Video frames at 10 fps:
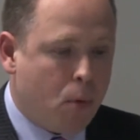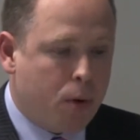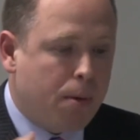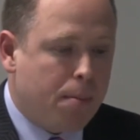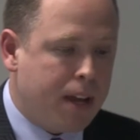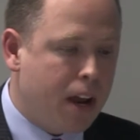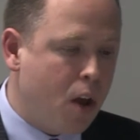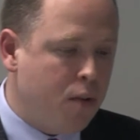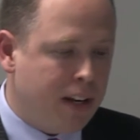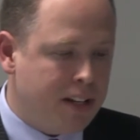what might be
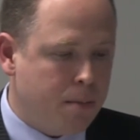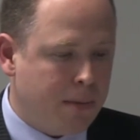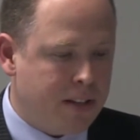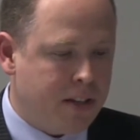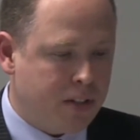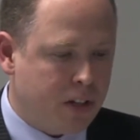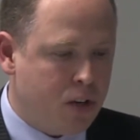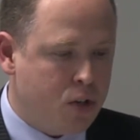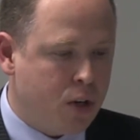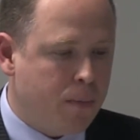an overly simplistic
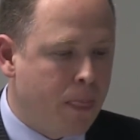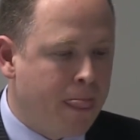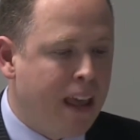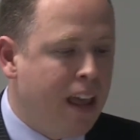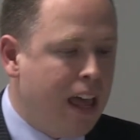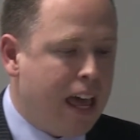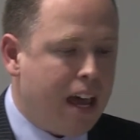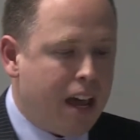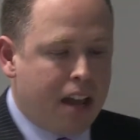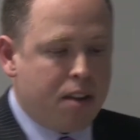solution.
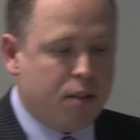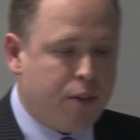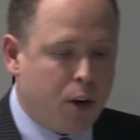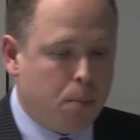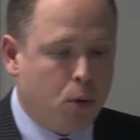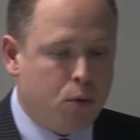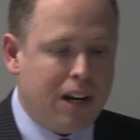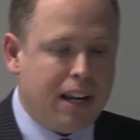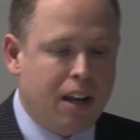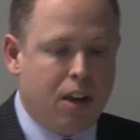And the final point
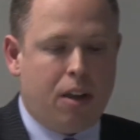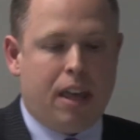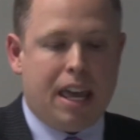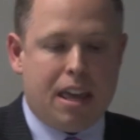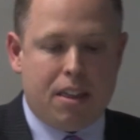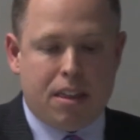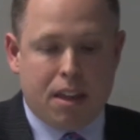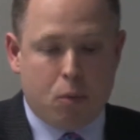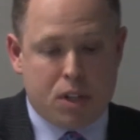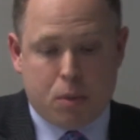really,
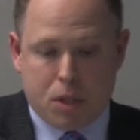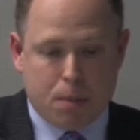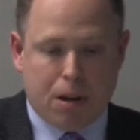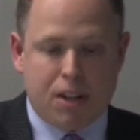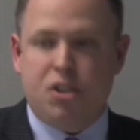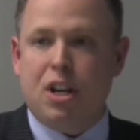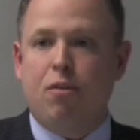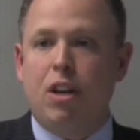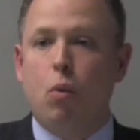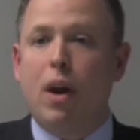which applies
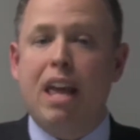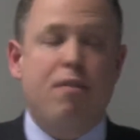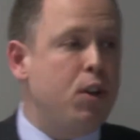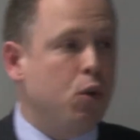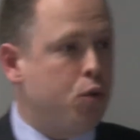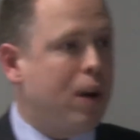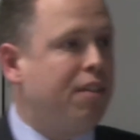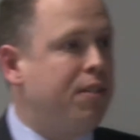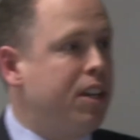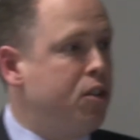generally whenever you're
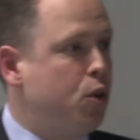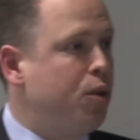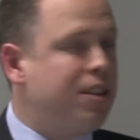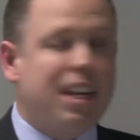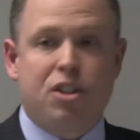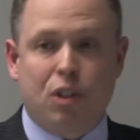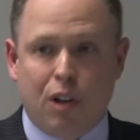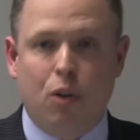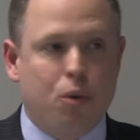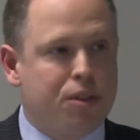drafting jurisdiction
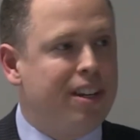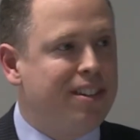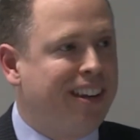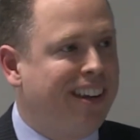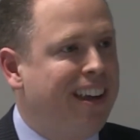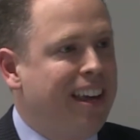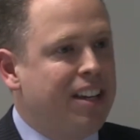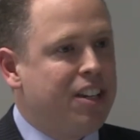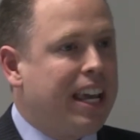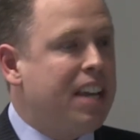clauses,
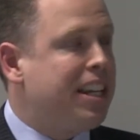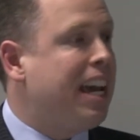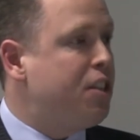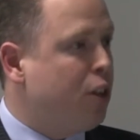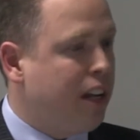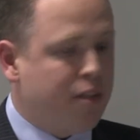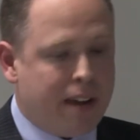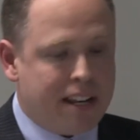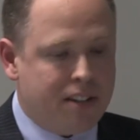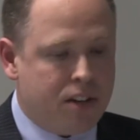to get tactical
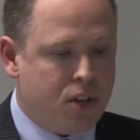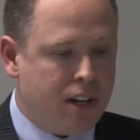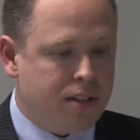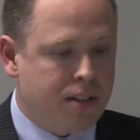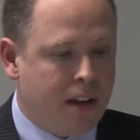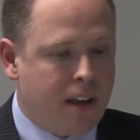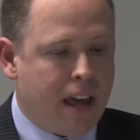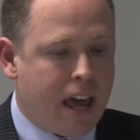advantages,